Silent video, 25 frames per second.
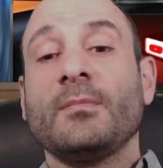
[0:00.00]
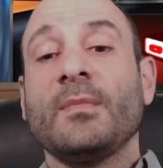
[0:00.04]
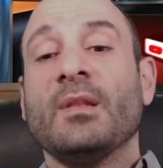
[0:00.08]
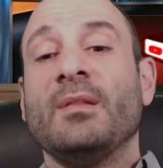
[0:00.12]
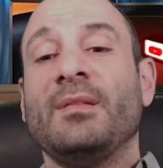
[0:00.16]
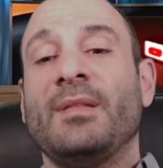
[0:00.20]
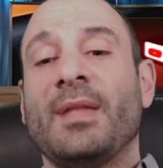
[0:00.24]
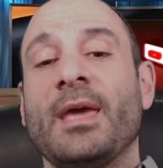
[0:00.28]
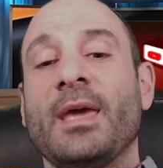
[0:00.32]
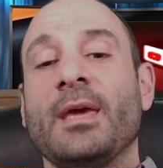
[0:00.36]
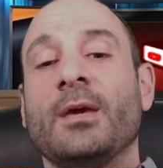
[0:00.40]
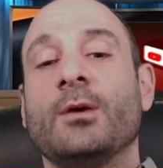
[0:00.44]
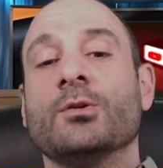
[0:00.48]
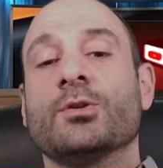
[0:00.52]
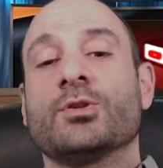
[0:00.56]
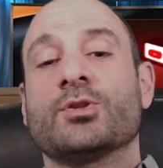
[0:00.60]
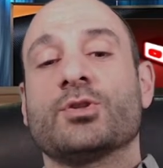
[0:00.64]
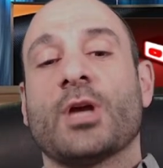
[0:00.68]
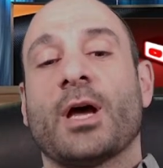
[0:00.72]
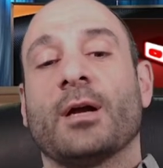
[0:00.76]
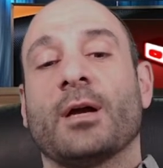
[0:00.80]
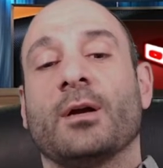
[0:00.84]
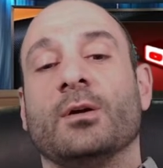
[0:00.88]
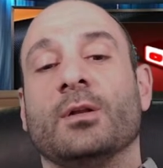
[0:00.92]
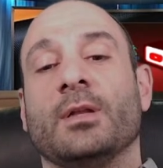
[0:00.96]
they could
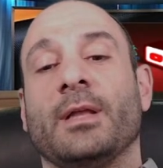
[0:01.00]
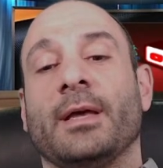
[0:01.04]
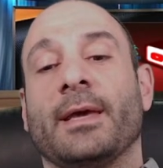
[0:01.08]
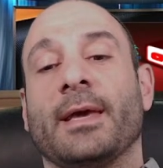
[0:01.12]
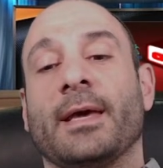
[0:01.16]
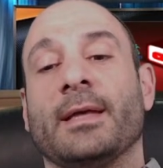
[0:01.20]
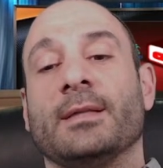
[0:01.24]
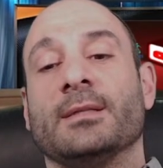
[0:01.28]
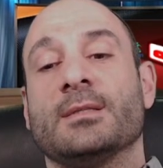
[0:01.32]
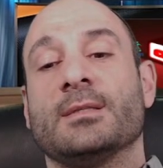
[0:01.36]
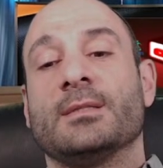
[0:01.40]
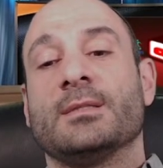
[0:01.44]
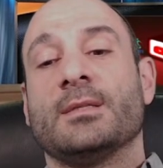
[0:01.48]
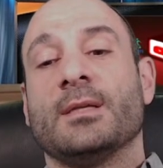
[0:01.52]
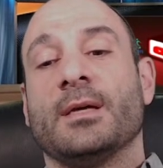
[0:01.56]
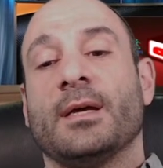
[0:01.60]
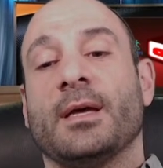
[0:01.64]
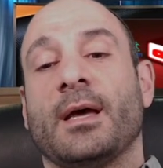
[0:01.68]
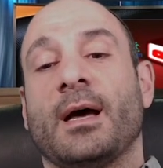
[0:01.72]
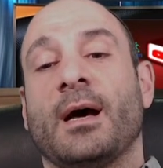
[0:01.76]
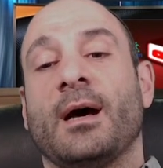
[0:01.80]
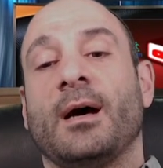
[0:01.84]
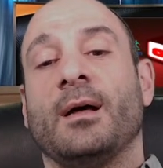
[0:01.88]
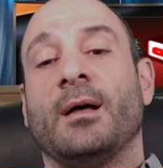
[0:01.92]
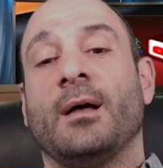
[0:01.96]
struggle against
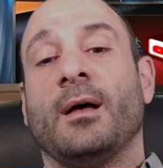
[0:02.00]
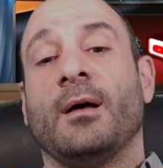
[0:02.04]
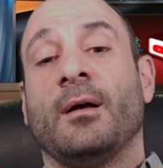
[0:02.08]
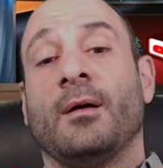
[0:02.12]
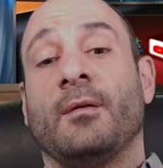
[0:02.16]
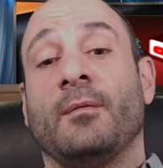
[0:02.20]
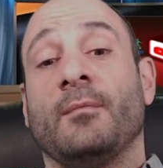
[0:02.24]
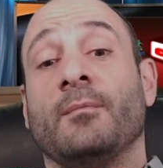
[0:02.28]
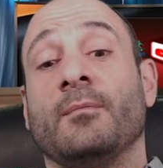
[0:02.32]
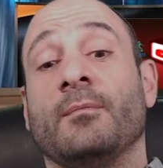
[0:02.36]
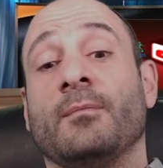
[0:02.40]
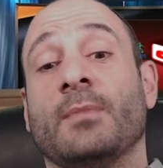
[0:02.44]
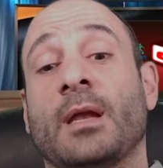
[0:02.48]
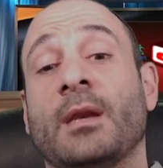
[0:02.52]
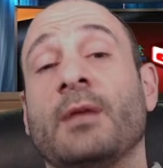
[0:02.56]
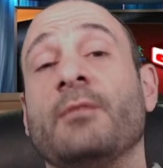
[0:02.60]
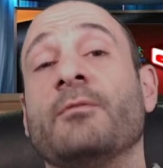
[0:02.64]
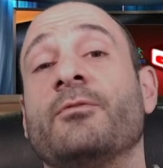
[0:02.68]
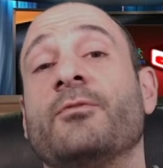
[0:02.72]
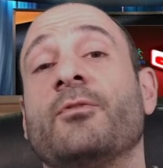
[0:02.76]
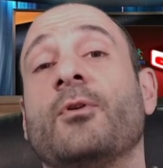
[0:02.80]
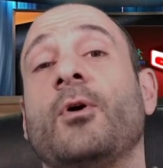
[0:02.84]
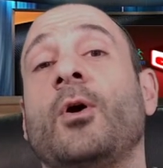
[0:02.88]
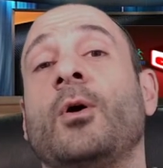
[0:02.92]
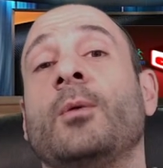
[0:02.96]
an
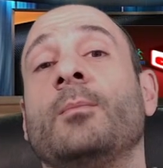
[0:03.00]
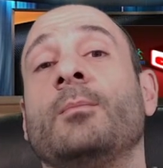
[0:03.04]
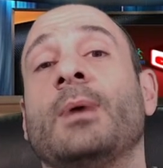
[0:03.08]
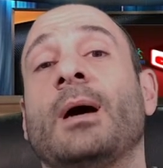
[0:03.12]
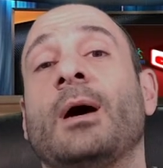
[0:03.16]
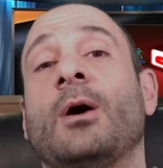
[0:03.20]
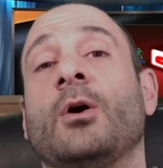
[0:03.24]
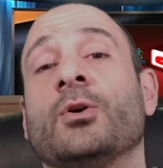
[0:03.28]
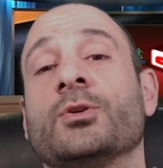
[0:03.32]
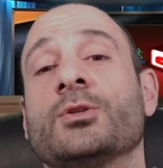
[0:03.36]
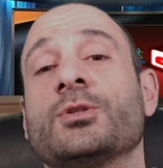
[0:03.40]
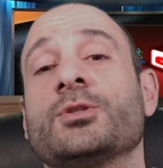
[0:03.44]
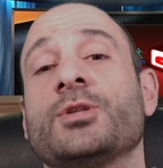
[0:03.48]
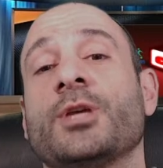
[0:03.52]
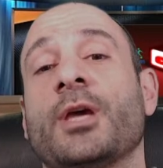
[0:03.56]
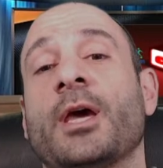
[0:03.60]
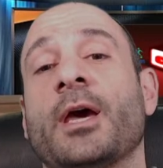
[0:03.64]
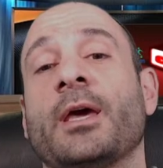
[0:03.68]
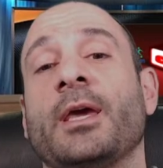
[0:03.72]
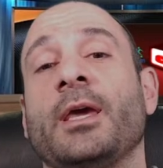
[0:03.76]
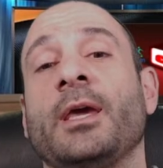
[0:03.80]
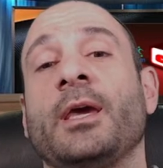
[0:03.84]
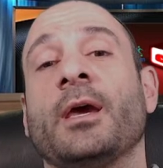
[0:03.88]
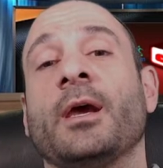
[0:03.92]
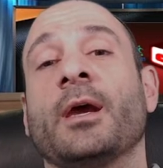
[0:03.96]
informed
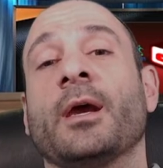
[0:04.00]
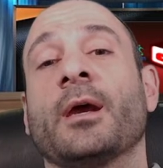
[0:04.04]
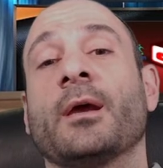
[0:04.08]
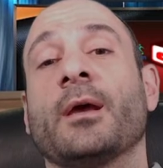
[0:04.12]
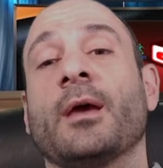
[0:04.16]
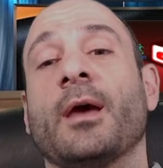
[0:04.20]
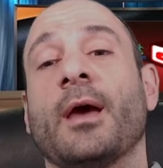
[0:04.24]
Austria here,